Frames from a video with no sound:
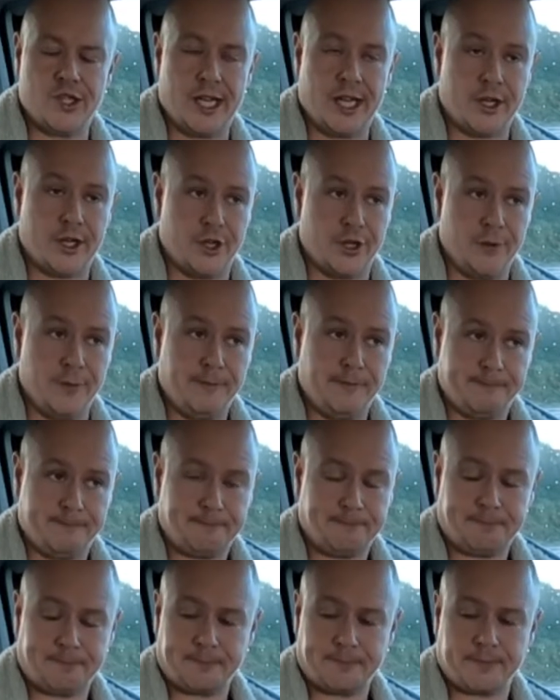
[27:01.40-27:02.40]
section,
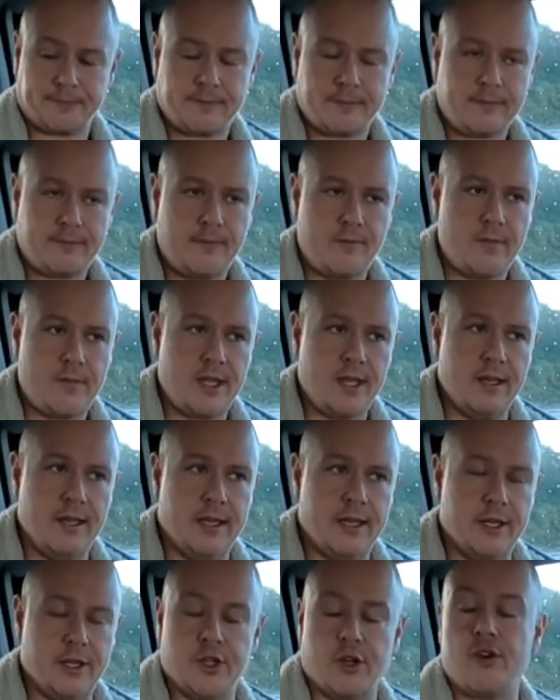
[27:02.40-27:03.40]

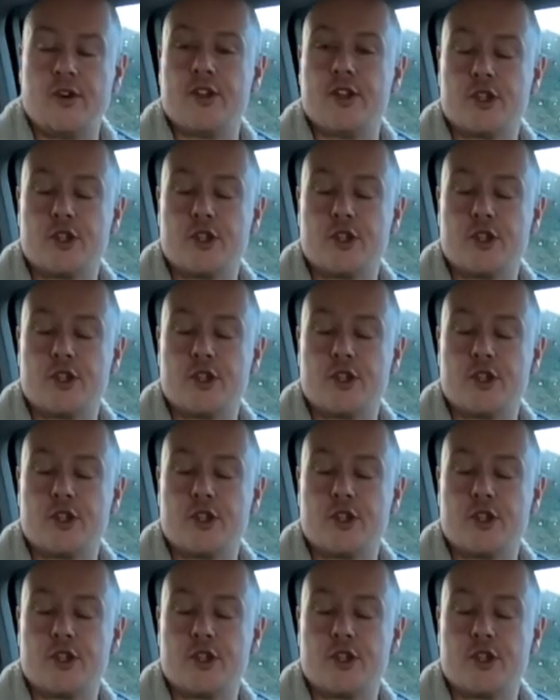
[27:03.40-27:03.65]
sorry,